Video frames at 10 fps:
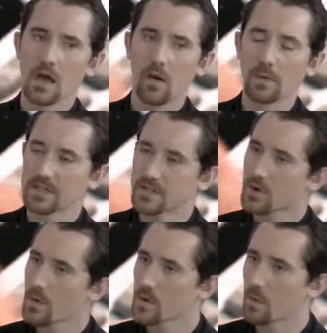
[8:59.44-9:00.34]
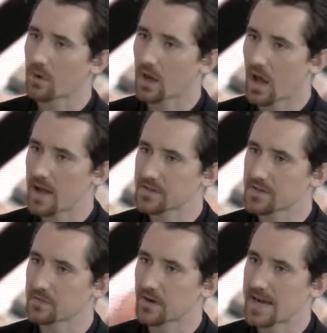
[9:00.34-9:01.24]
I mean, is this going to apply, this
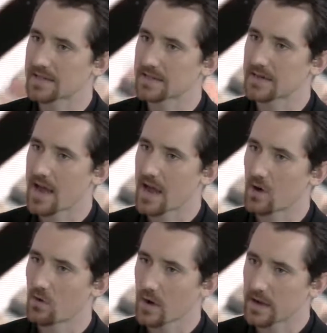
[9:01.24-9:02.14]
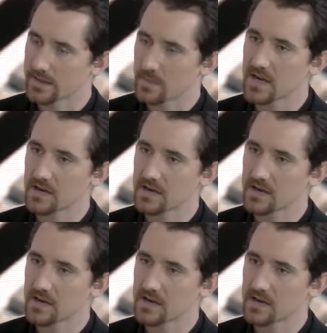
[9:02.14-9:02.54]
advice now? It's updated